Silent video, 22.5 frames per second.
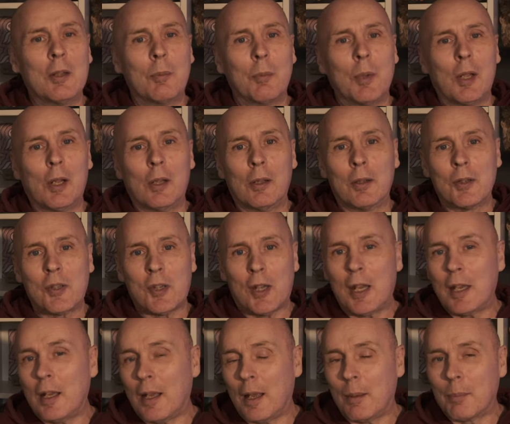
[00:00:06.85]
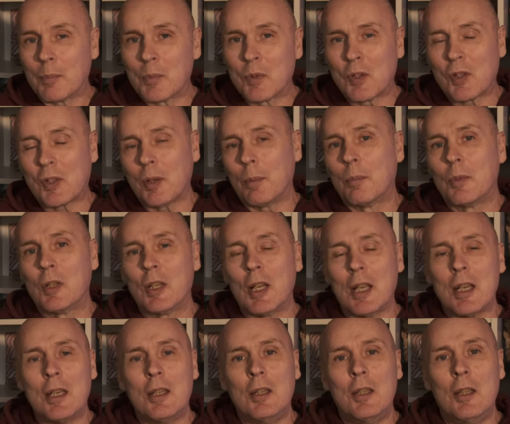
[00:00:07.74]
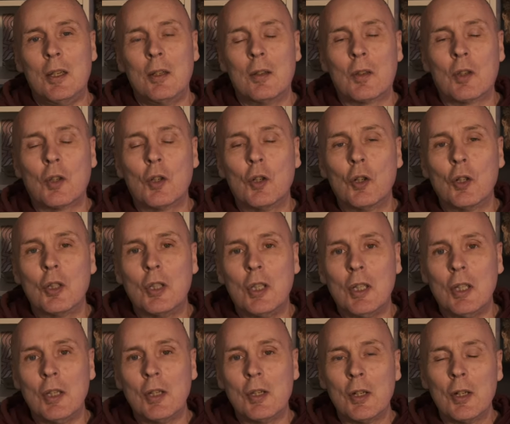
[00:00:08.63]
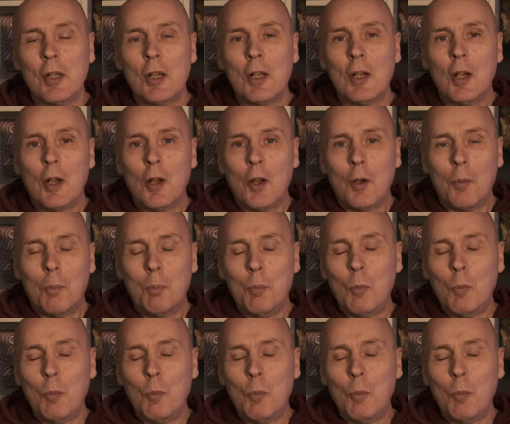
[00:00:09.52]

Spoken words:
DeMille's. I am some 1930s